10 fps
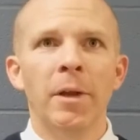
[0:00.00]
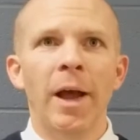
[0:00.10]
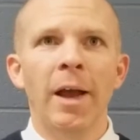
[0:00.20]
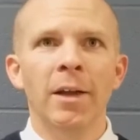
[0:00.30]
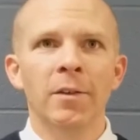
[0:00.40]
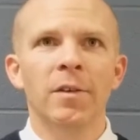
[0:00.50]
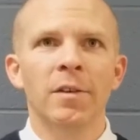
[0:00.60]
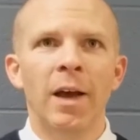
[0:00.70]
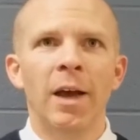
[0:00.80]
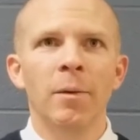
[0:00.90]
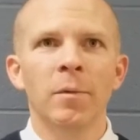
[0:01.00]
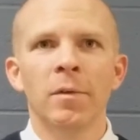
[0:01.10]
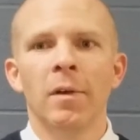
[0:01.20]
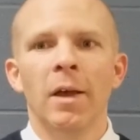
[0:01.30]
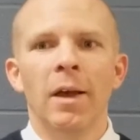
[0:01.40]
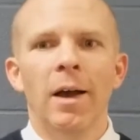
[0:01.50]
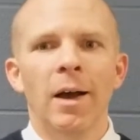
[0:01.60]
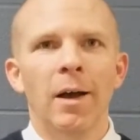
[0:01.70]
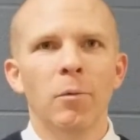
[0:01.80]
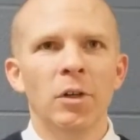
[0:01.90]
denying us at times.
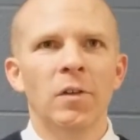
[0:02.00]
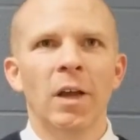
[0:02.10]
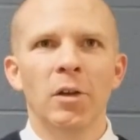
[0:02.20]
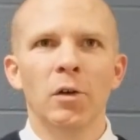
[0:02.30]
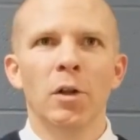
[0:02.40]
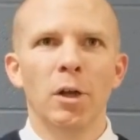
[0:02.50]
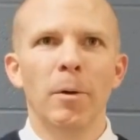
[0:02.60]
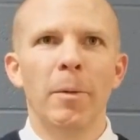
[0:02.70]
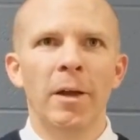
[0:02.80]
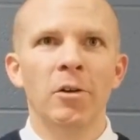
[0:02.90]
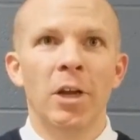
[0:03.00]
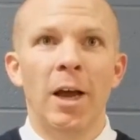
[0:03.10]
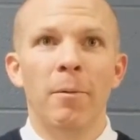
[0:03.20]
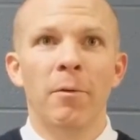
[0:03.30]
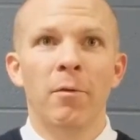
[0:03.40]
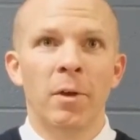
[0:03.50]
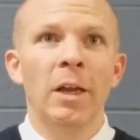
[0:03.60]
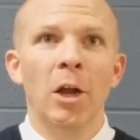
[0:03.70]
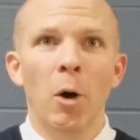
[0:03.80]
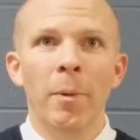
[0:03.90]
We just got to do a little bit better job of
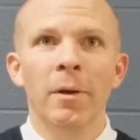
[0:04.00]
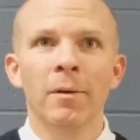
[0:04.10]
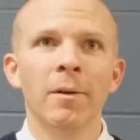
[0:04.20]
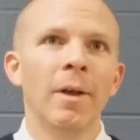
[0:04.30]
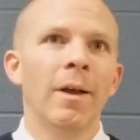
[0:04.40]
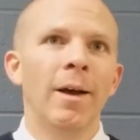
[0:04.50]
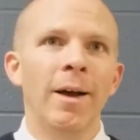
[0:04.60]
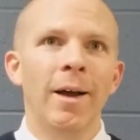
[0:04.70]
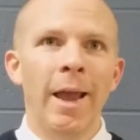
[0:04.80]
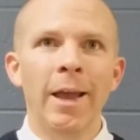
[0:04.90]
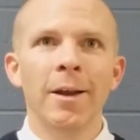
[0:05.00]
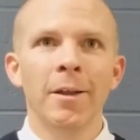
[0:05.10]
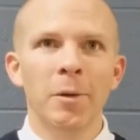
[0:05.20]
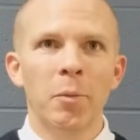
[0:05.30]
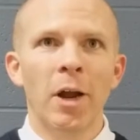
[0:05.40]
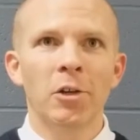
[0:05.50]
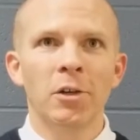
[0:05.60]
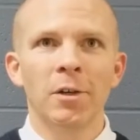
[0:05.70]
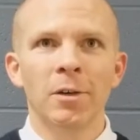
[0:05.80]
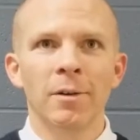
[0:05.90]
getting open, handling
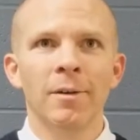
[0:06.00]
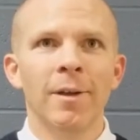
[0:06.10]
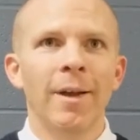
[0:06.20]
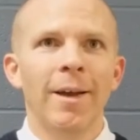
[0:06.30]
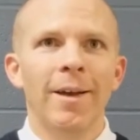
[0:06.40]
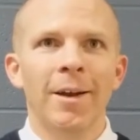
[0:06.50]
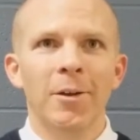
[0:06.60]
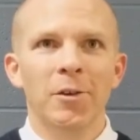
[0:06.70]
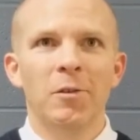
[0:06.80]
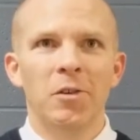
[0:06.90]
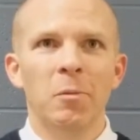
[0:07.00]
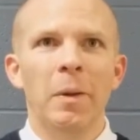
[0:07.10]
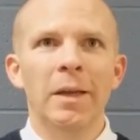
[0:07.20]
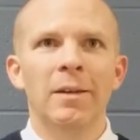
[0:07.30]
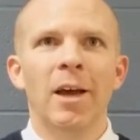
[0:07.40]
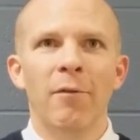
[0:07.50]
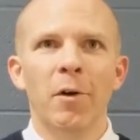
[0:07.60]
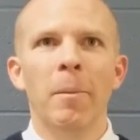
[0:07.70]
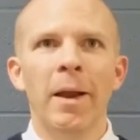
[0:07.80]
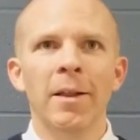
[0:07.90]
pressure, and, you know, just being
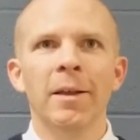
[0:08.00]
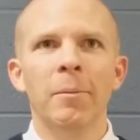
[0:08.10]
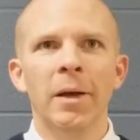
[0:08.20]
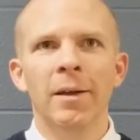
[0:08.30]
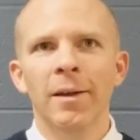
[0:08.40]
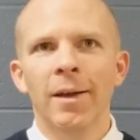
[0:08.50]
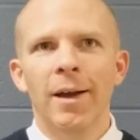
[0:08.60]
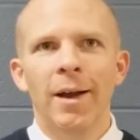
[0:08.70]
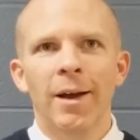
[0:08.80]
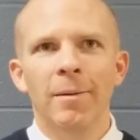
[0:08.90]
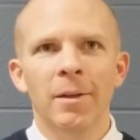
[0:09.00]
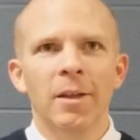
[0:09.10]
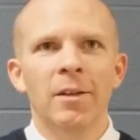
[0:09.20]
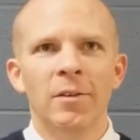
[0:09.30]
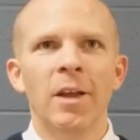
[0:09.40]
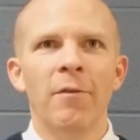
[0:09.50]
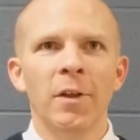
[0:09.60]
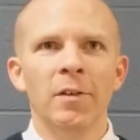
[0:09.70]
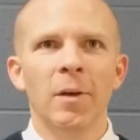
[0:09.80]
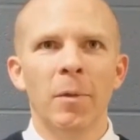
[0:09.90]
tougher mentally. But it's
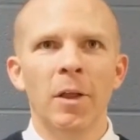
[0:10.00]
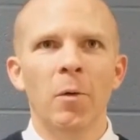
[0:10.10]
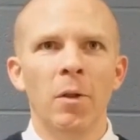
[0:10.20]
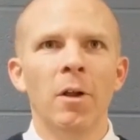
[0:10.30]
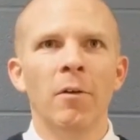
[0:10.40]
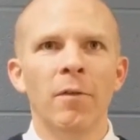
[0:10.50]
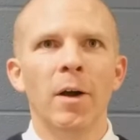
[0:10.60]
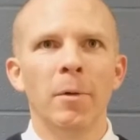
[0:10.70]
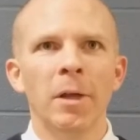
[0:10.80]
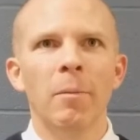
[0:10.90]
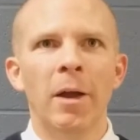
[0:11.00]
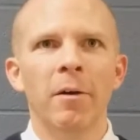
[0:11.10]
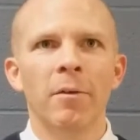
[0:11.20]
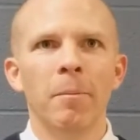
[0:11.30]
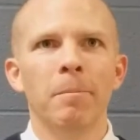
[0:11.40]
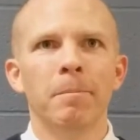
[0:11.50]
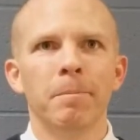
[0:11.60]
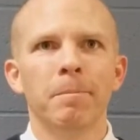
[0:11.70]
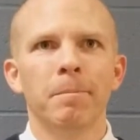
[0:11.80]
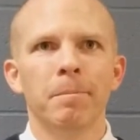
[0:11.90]
definitely something that we'll learn from and get better
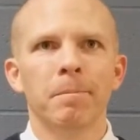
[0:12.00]
from.